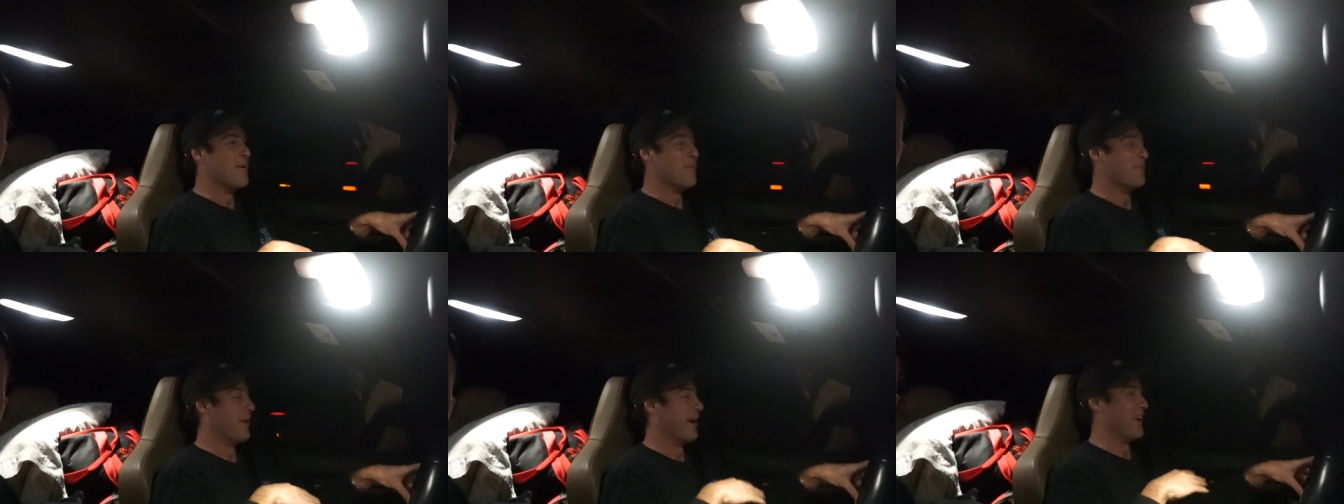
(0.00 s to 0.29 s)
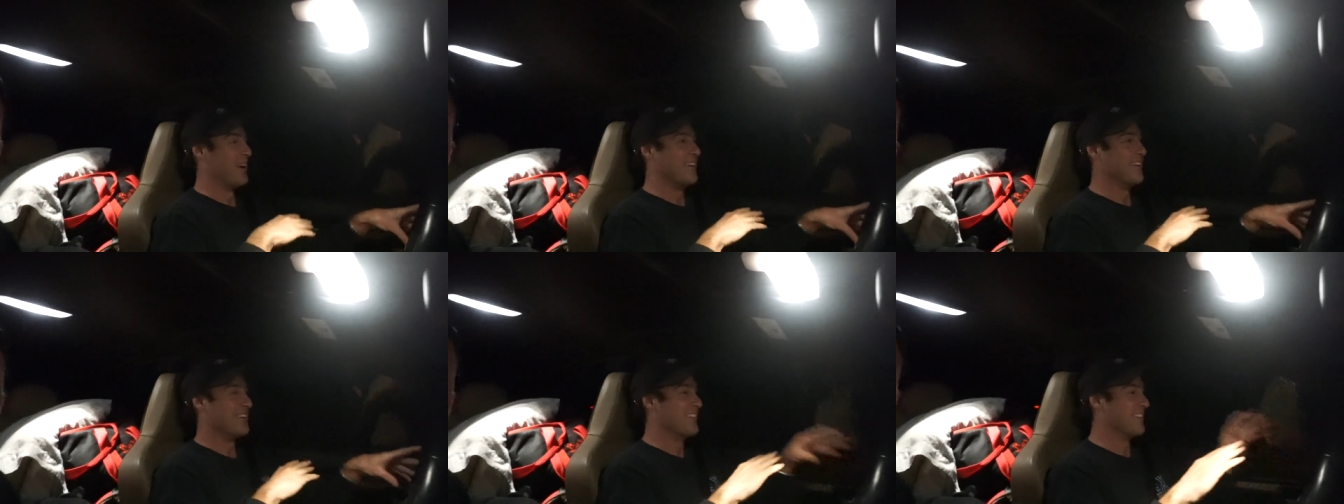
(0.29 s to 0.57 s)

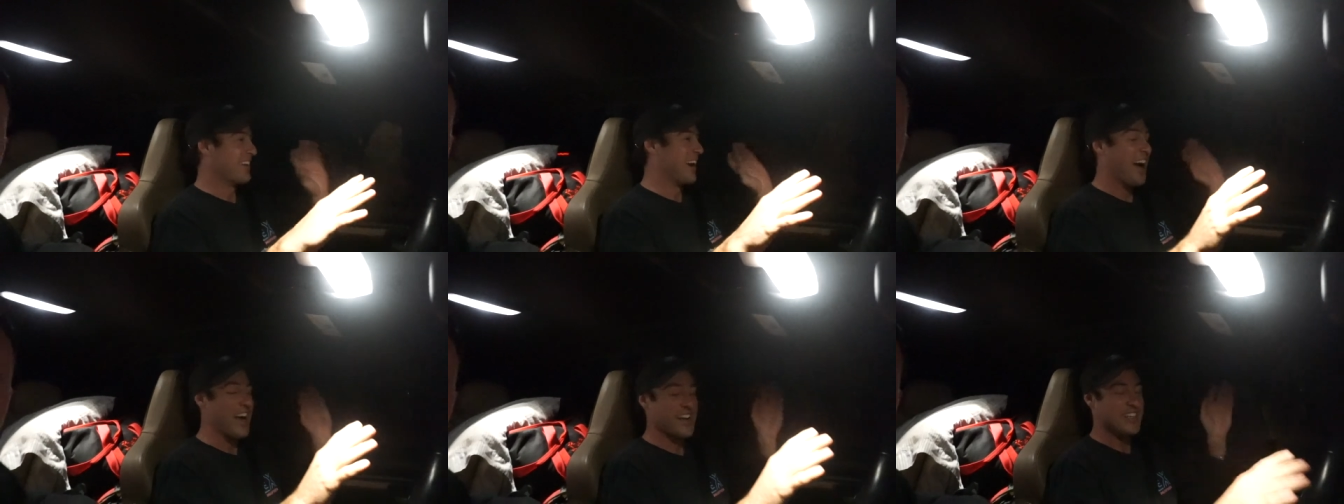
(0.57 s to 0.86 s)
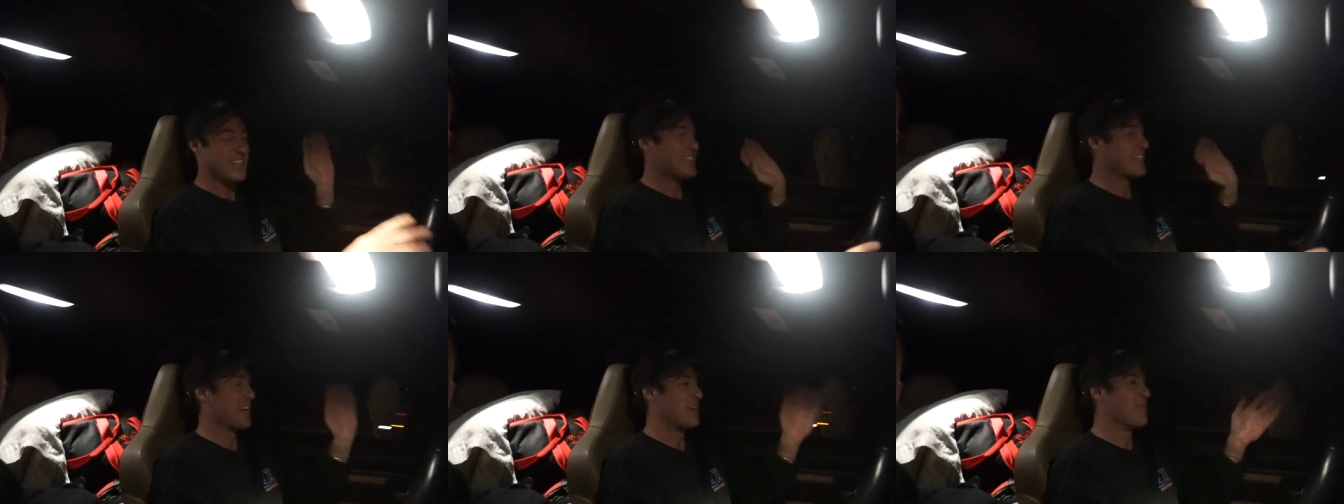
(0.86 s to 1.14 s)
But
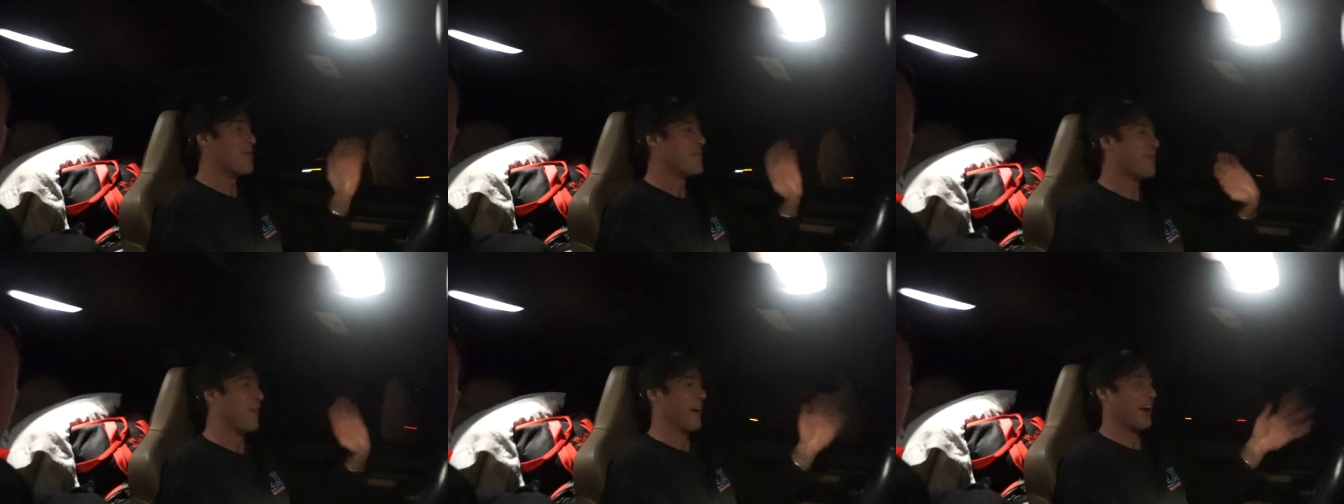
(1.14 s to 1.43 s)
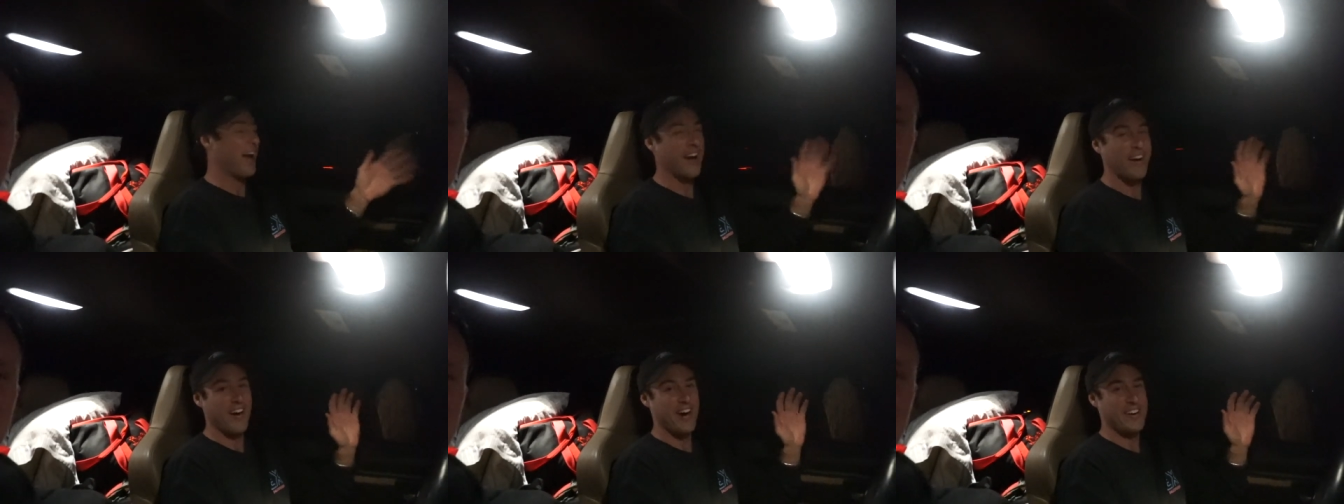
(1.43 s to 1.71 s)
guys, it's gonna be
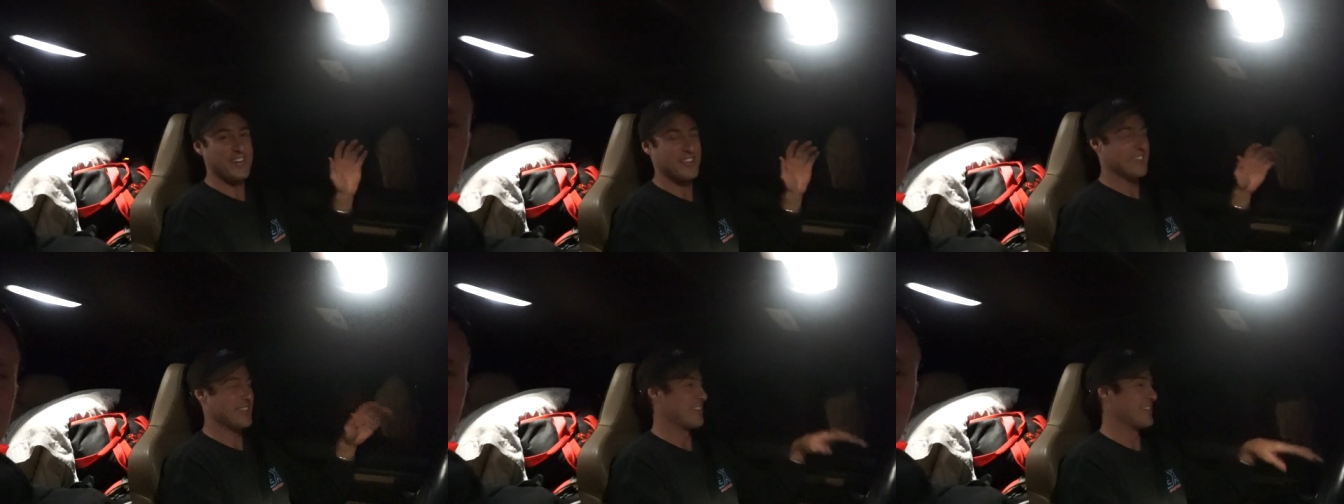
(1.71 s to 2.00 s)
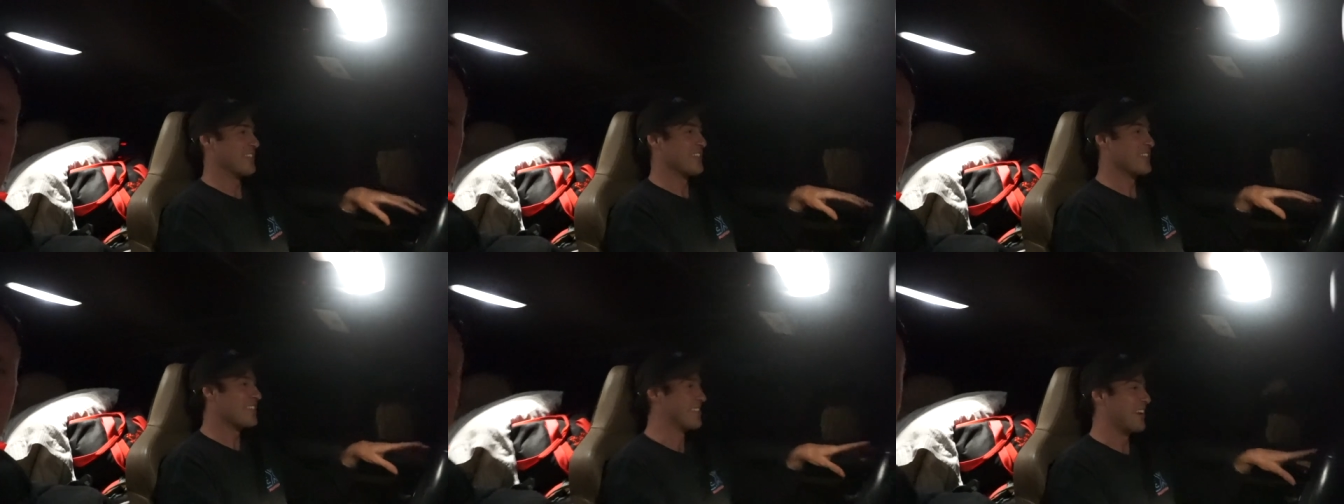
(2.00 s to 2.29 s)
fucking crazy.
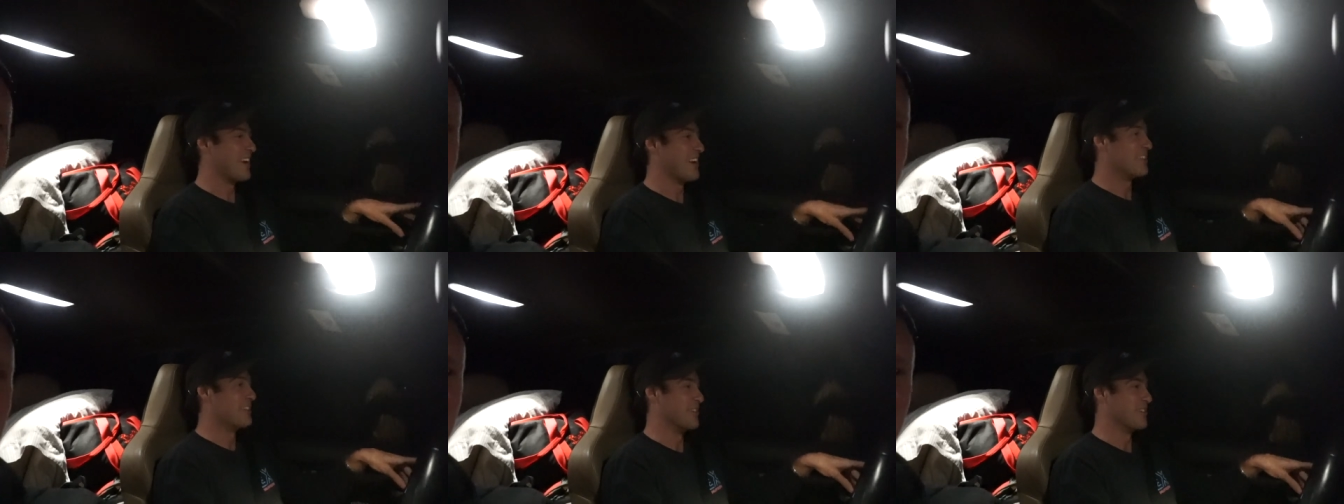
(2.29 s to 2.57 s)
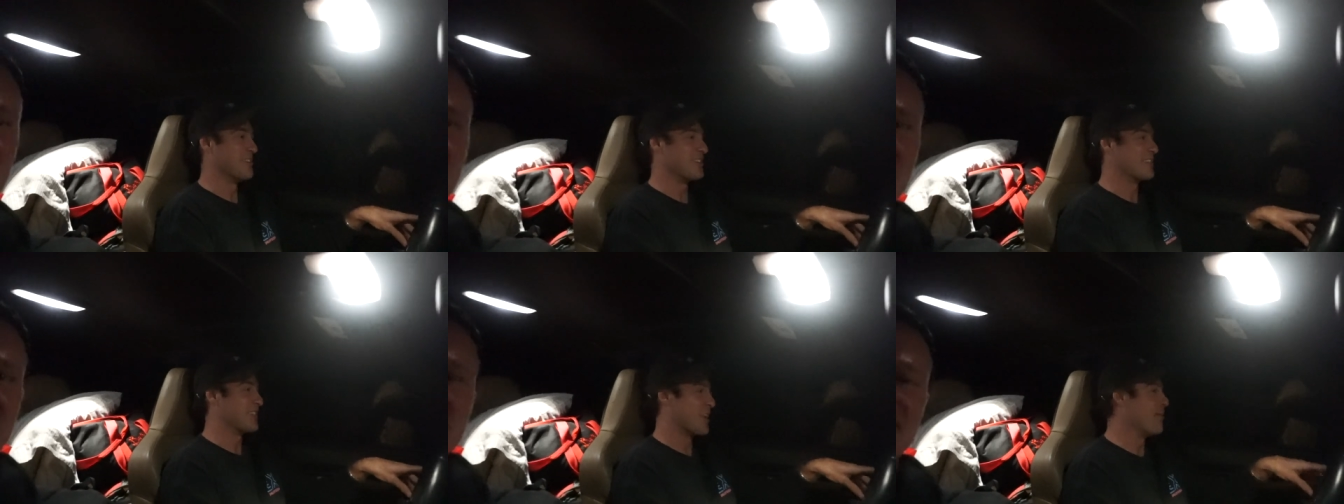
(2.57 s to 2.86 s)
So just stay
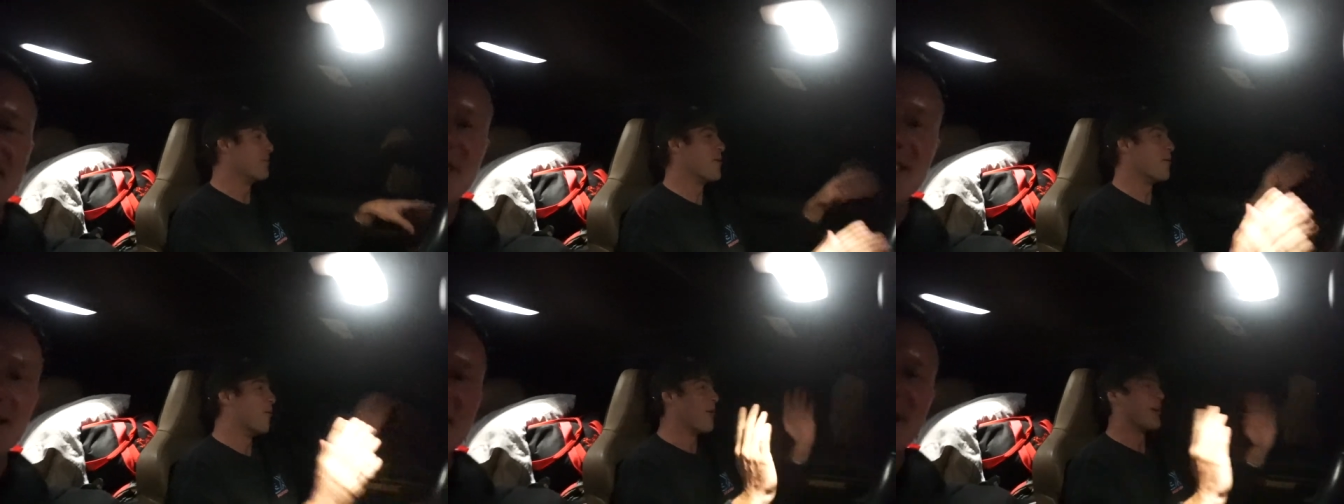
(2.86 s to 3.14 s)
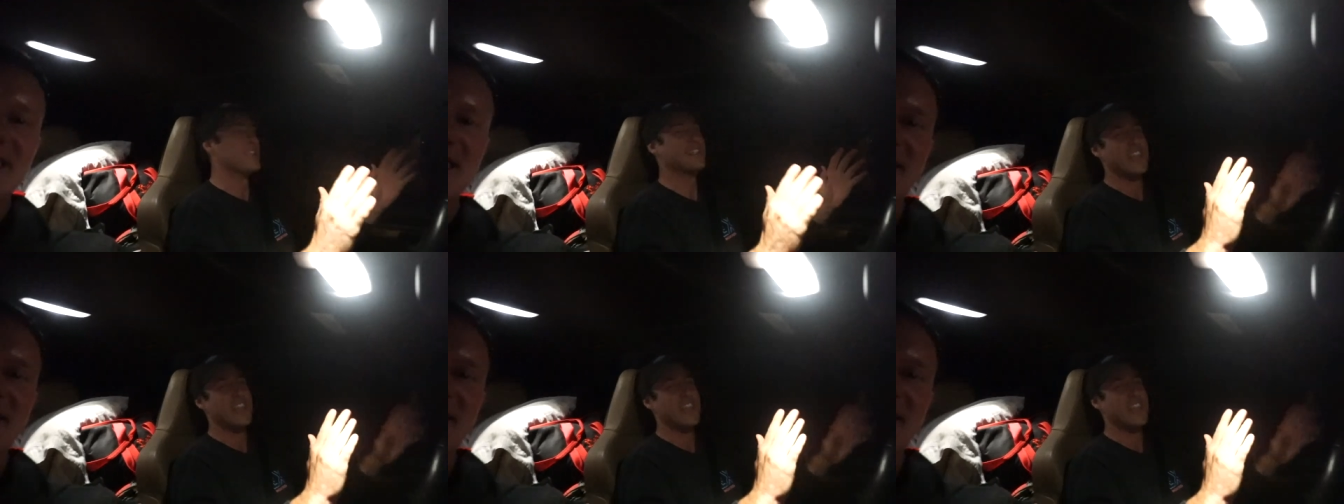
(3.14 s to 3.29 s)
tuned. Just give me one